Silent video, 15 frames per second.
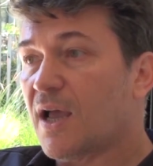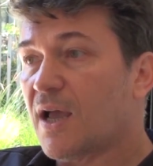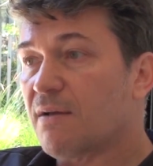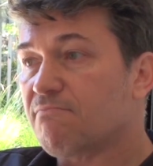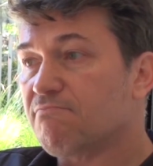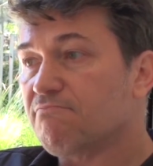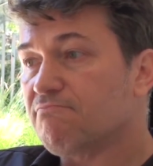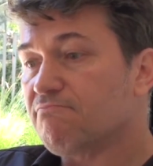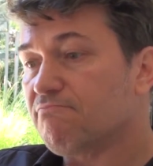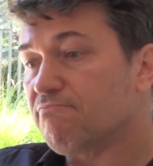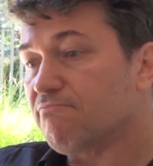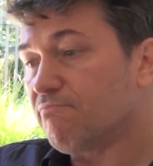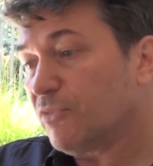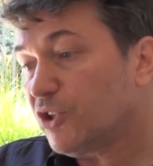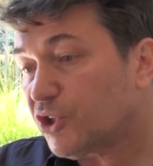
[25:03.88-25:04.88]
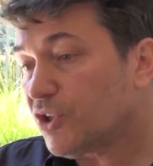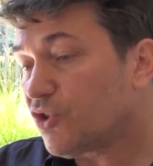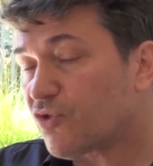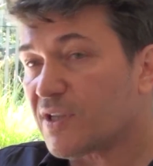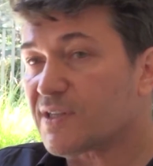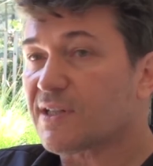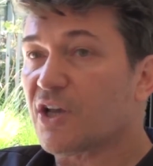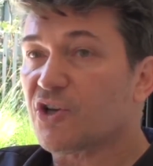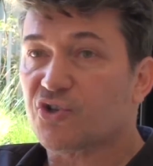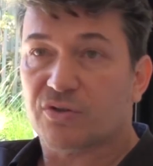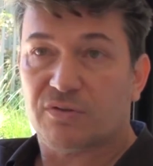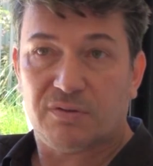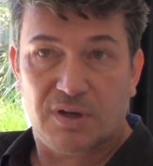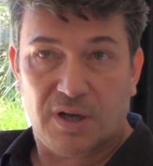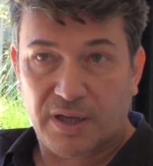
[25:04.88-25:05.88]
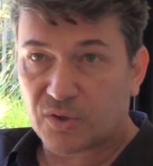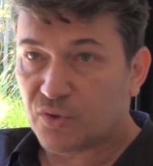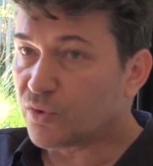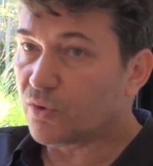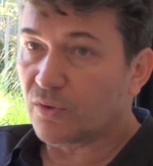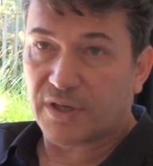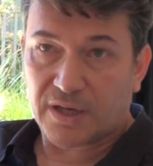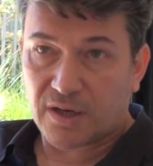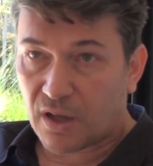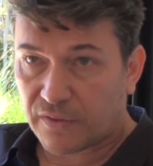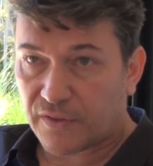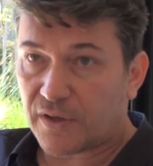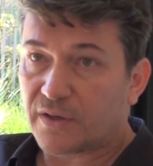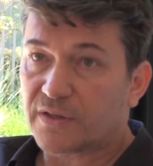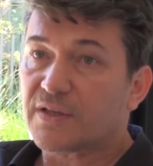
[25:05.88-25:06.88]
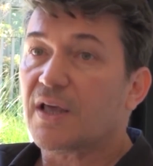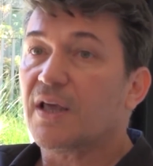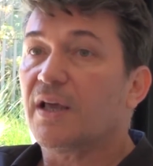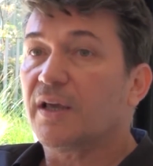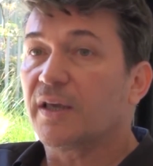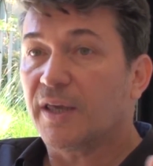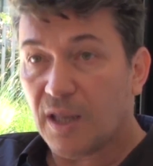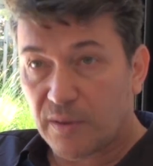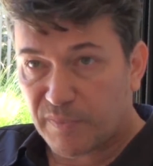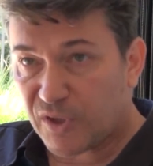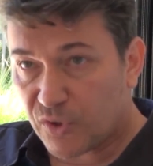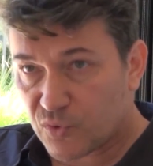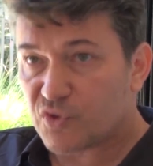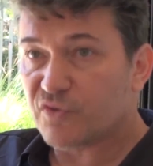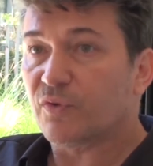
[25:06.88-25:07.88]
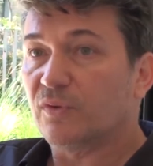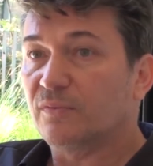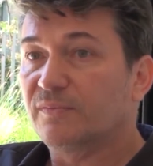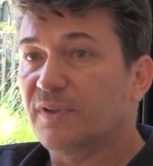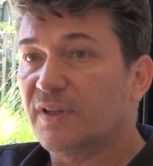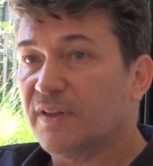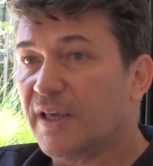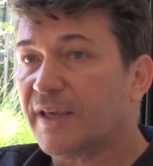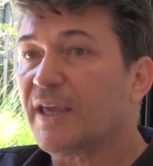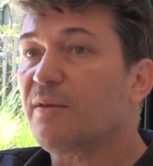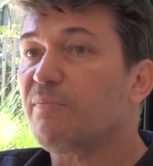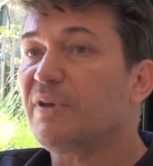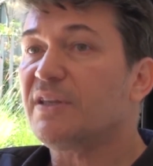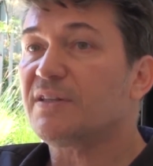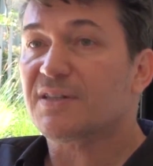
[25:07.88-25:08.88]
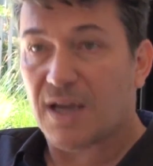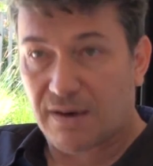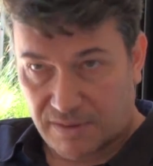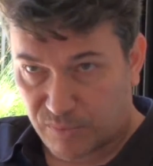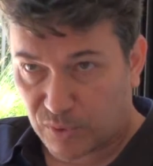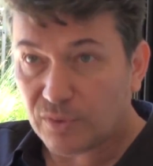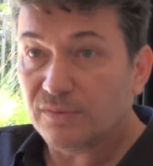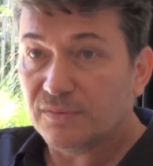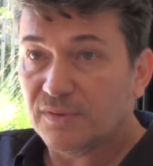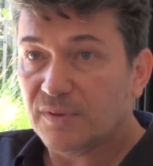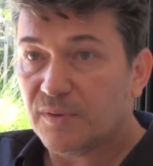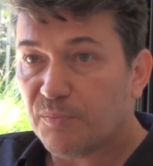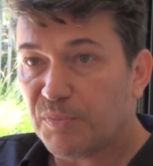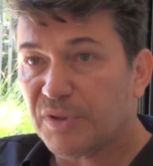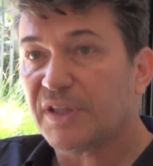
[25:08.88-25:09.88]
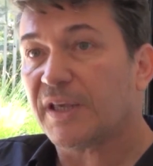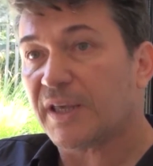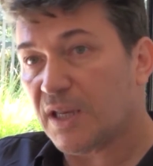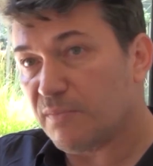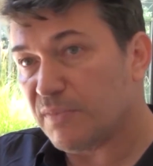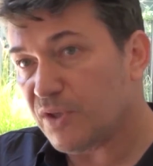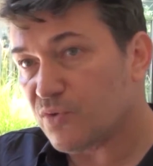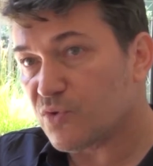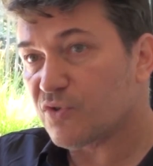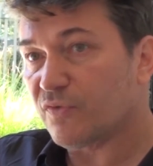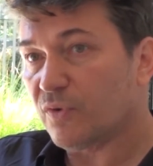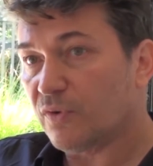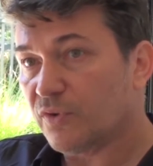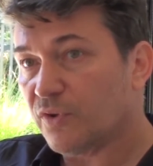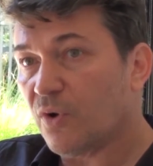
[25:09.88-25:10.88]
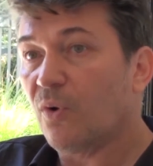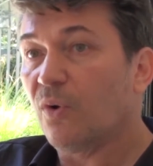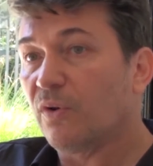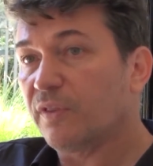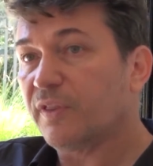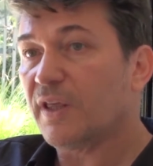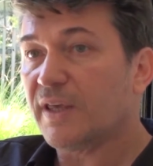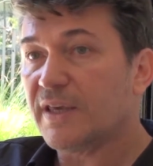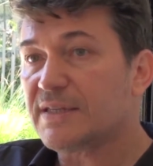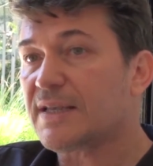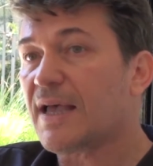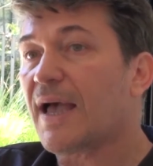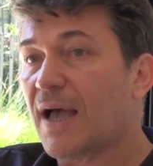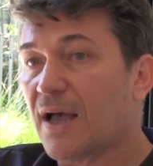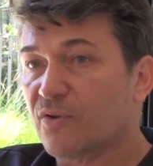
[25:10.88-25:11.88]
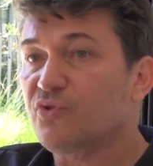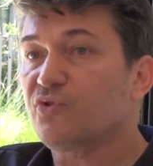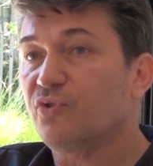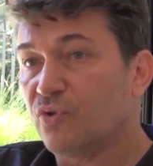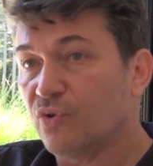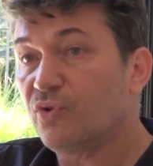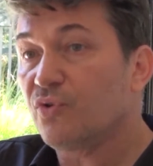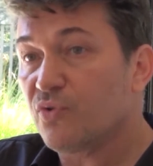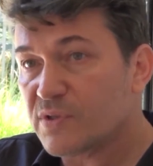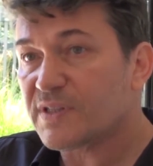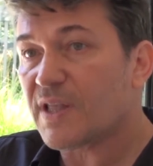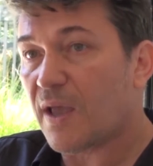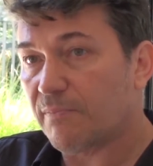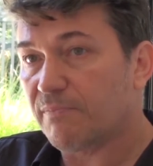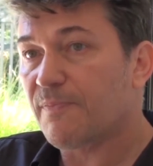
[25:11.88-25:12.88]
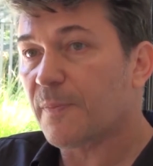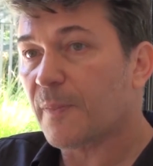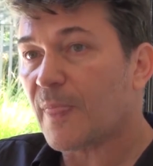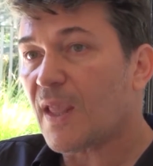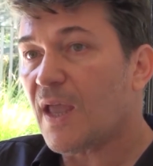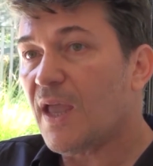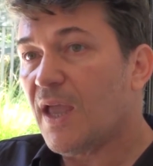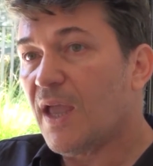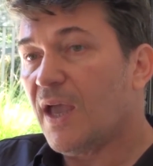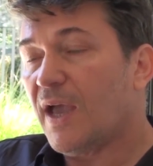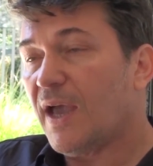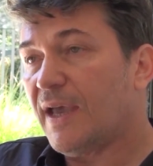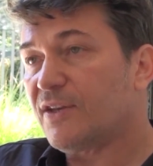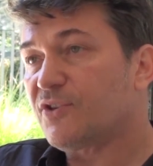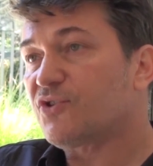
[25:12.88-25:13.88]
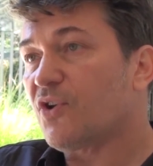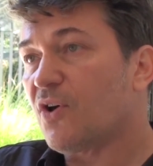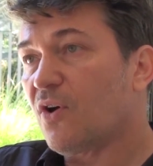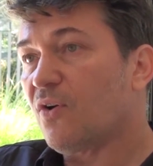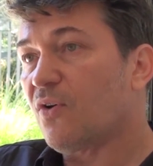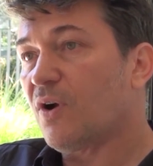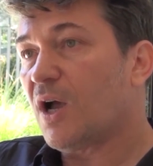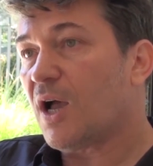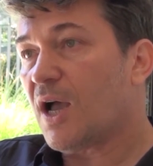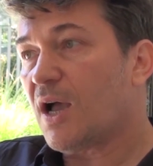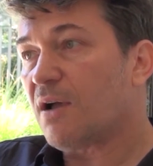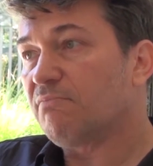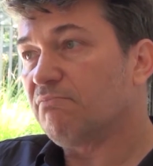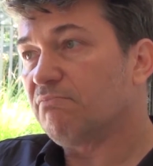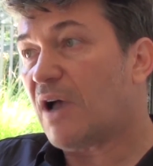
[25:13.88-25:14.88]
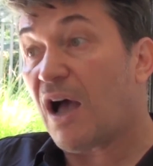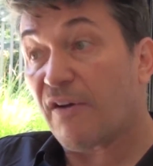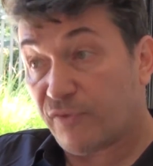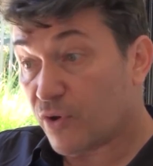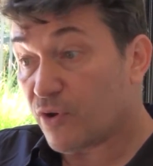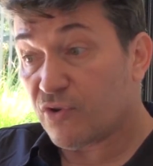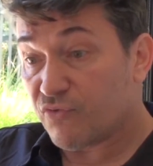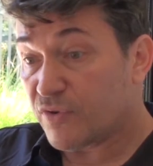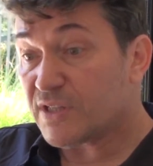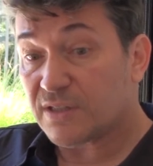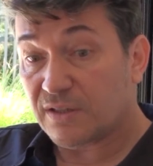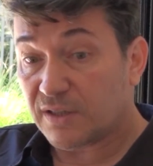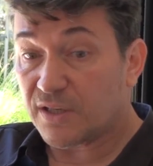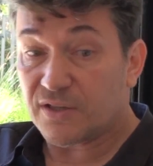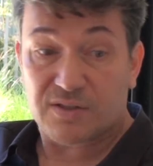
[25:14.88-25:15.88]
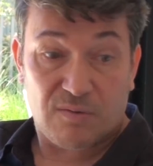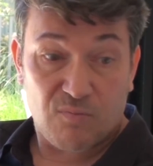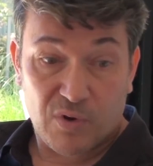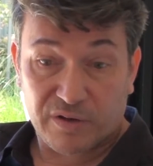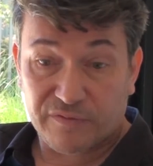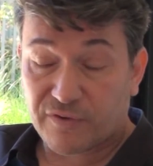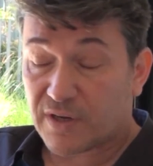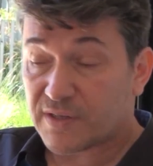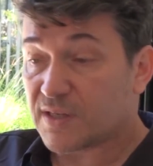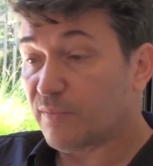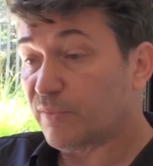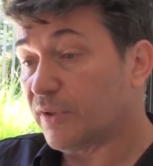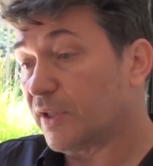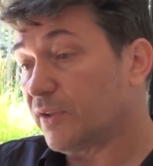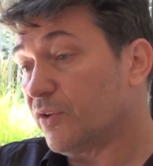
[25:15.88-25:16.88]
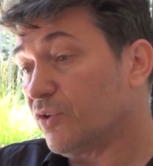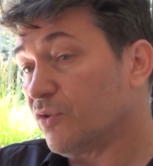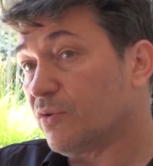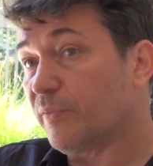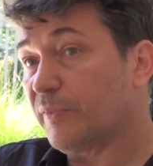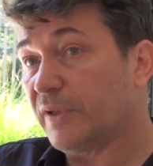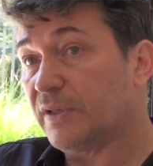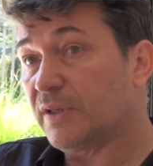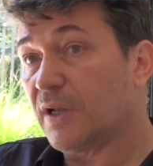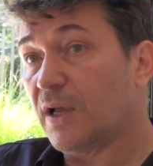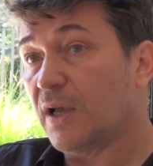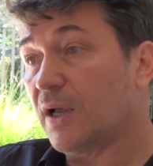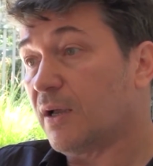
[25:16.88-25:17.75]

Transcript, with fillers: machine translation like Google and others can be useful. They can be terrible, but they can be useful. The whole thing is, how do you use them? And so I've heard recently someone, for example, at the European